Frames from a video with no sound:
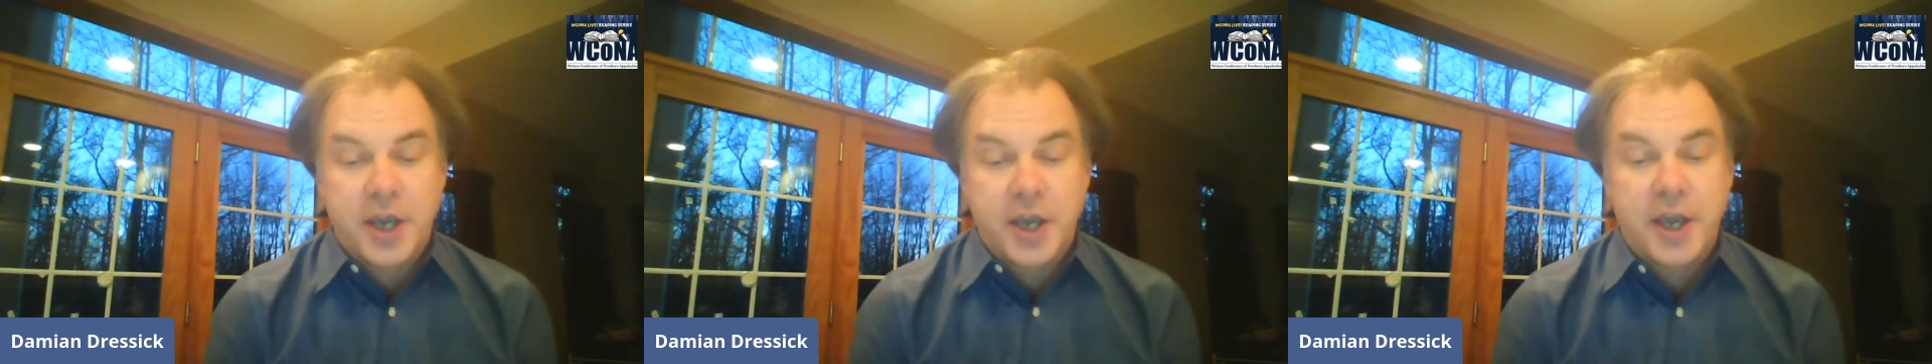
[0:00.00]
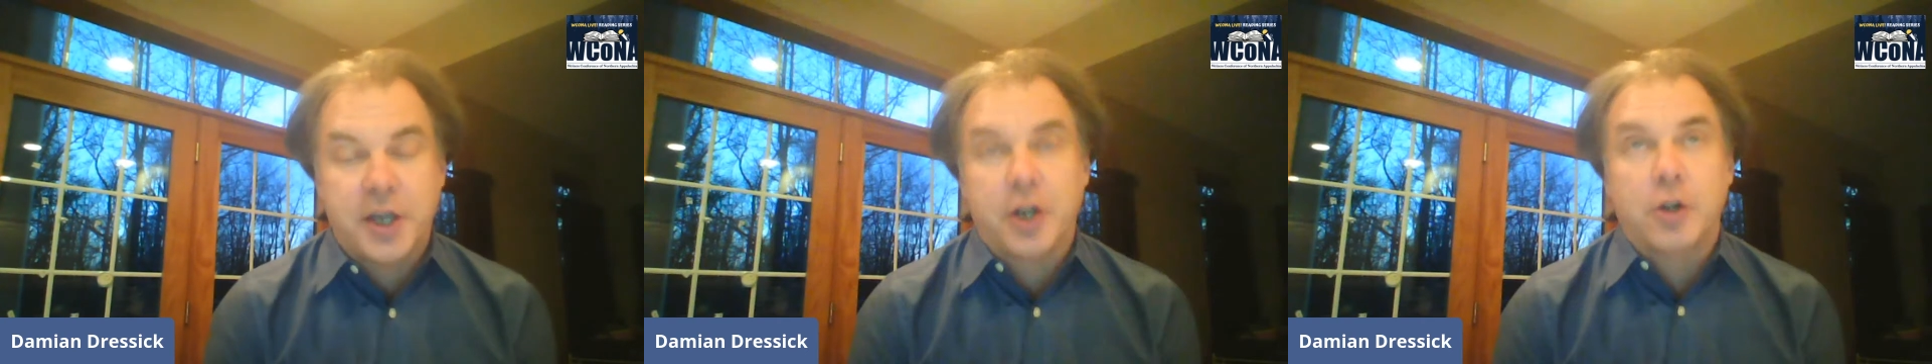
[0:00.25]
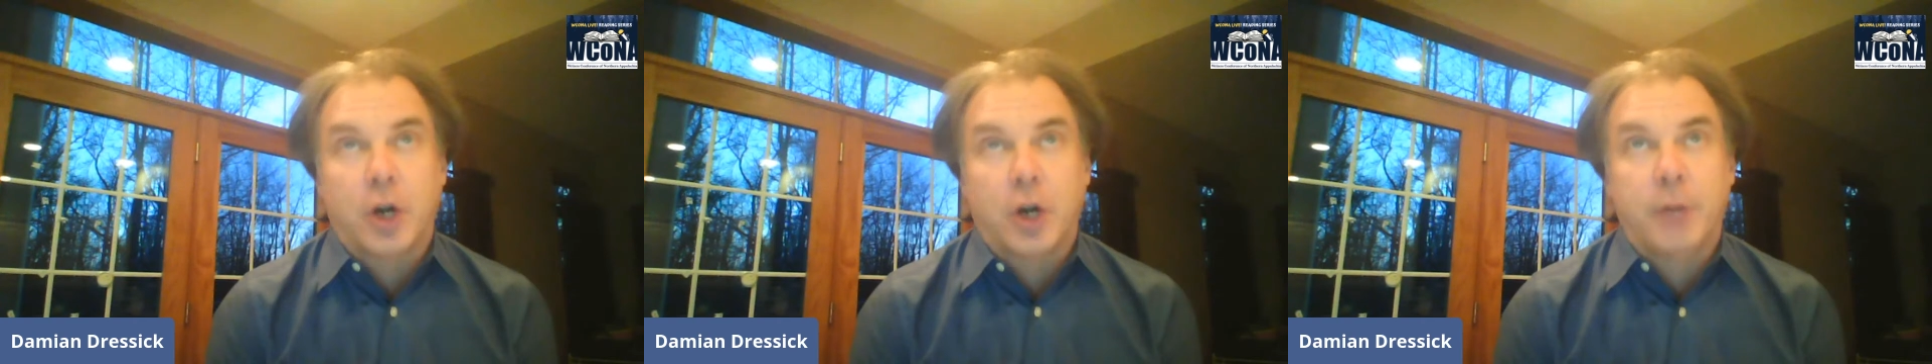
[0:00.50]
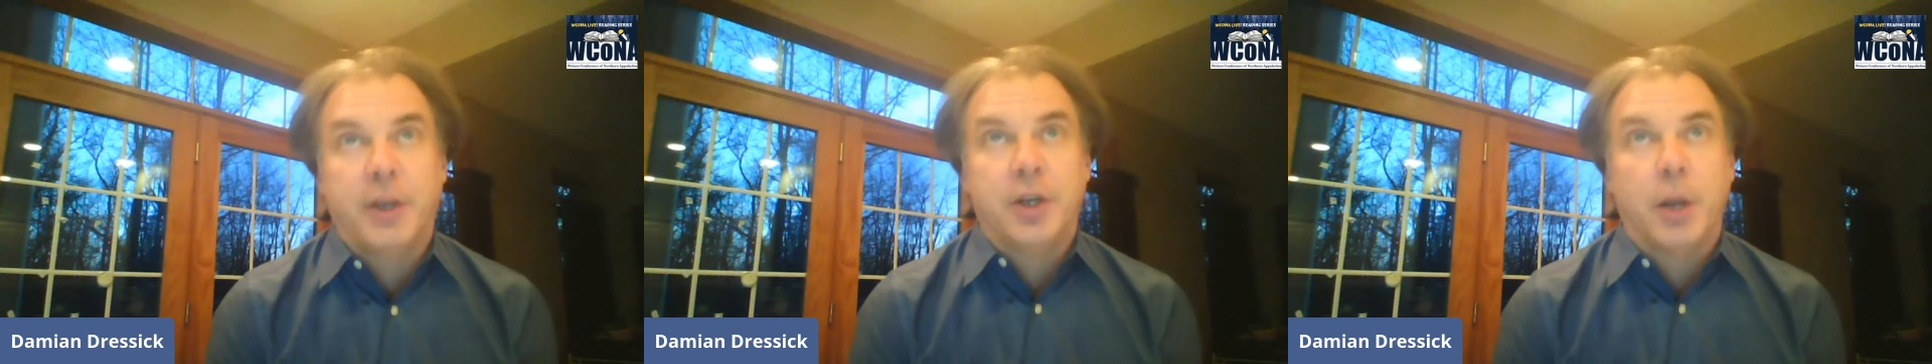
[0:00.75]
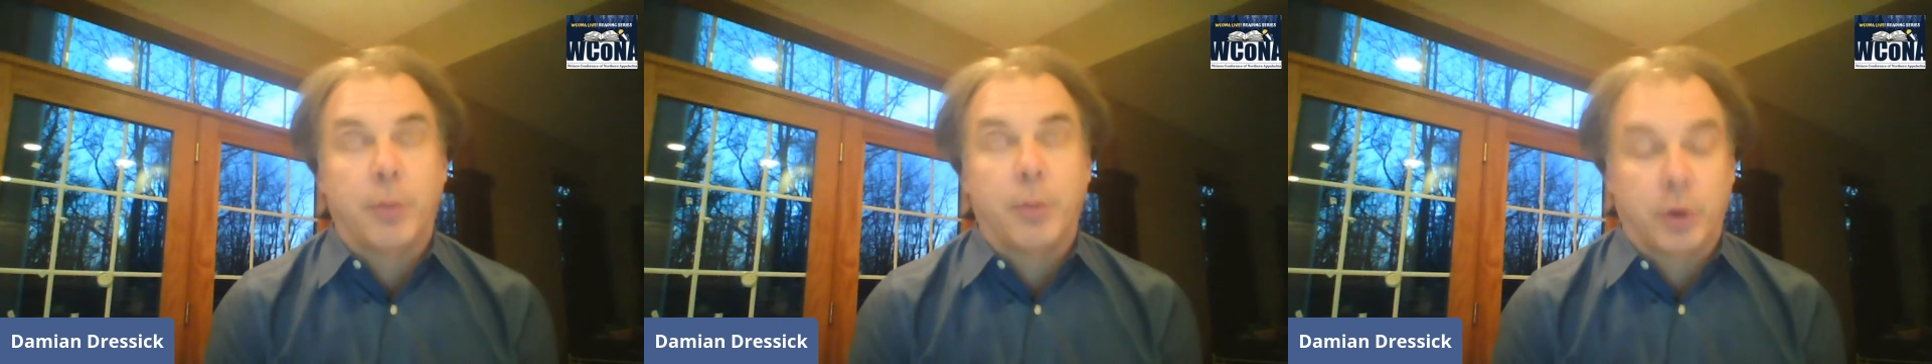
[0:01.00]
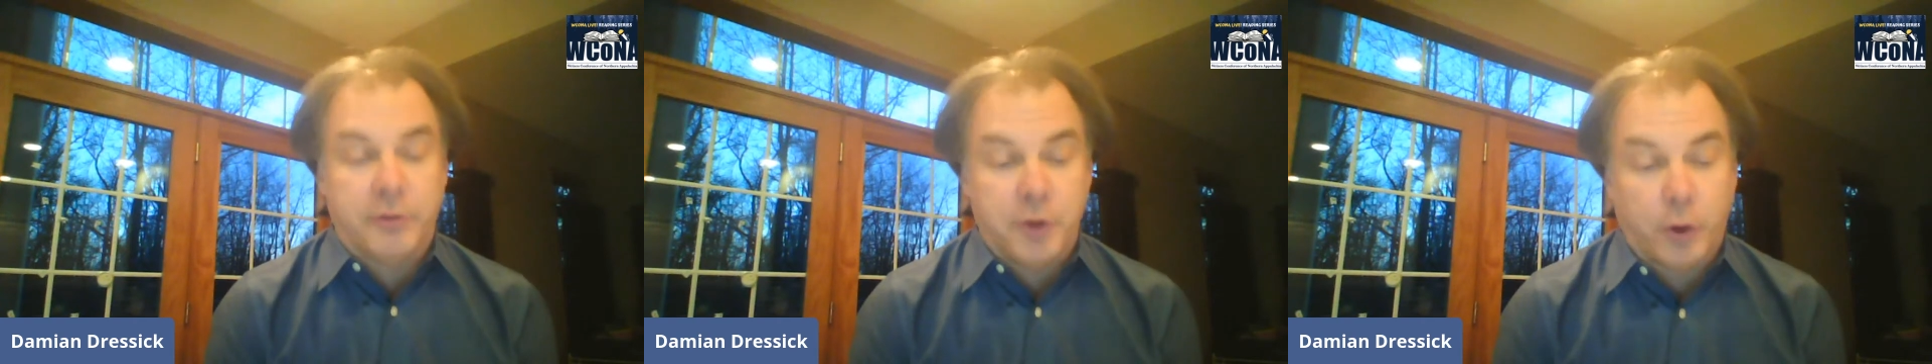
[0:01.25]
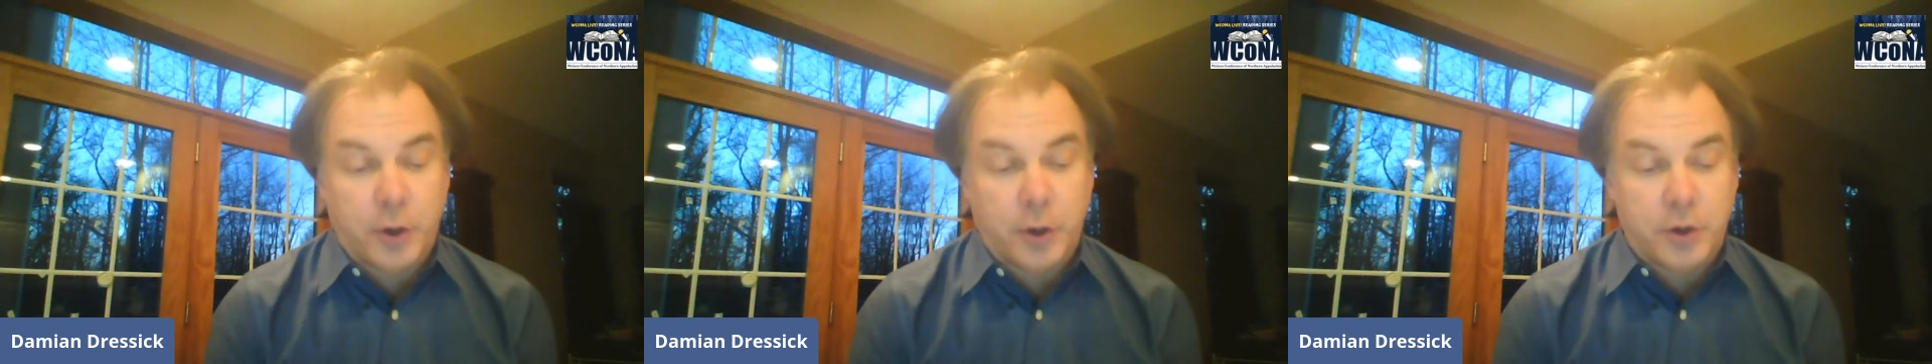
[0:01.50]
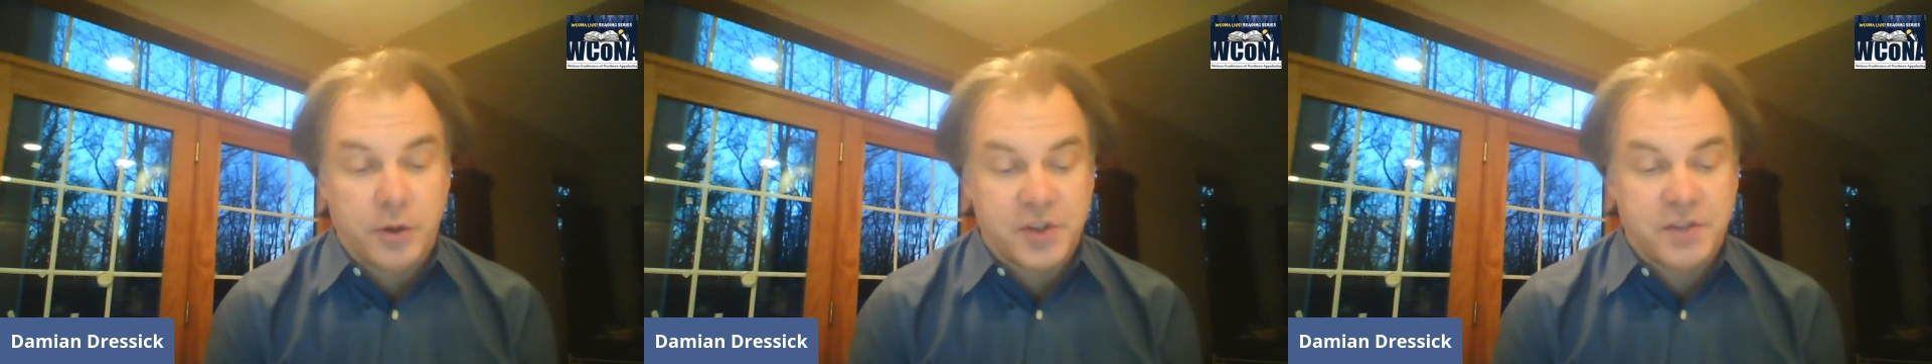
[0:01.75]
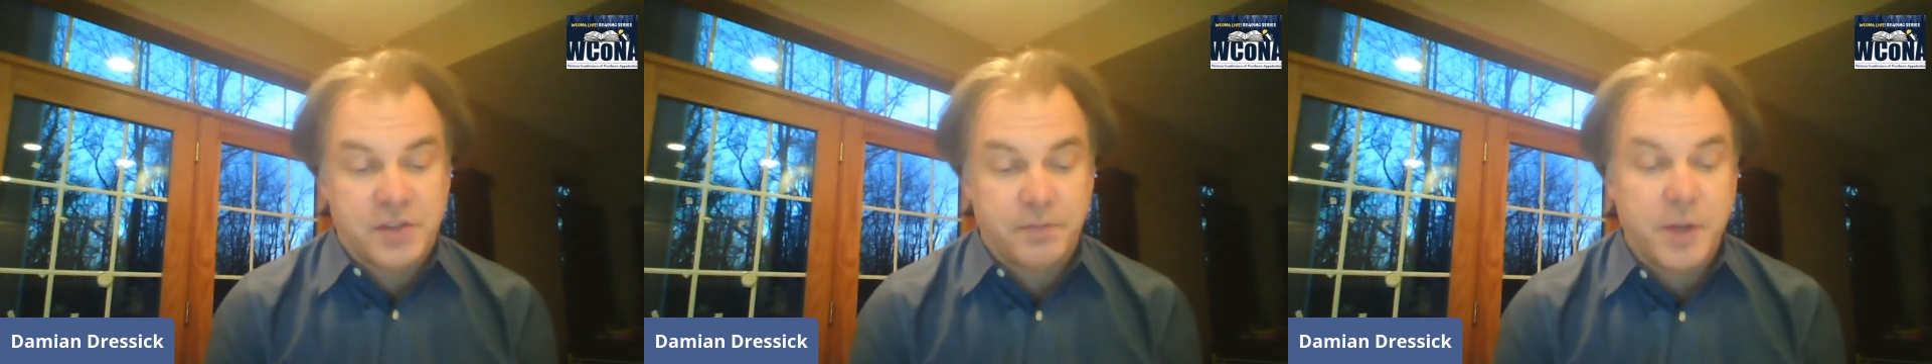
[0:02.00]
in an alarming number of urinals,